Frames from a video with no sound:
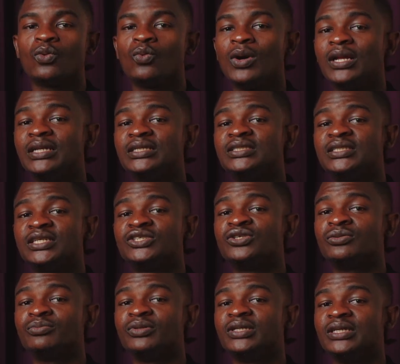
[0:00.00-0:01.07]
When these
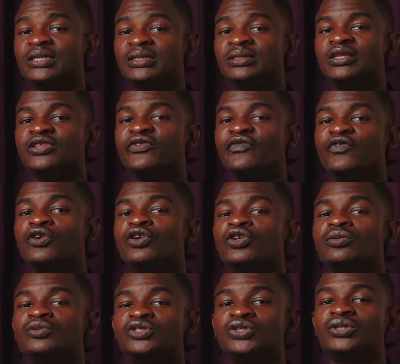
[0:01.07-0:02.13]
sessions begin, the
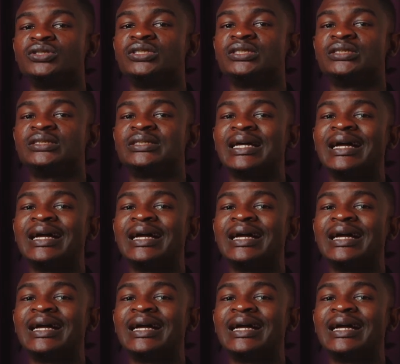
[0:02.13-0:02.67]
volume surges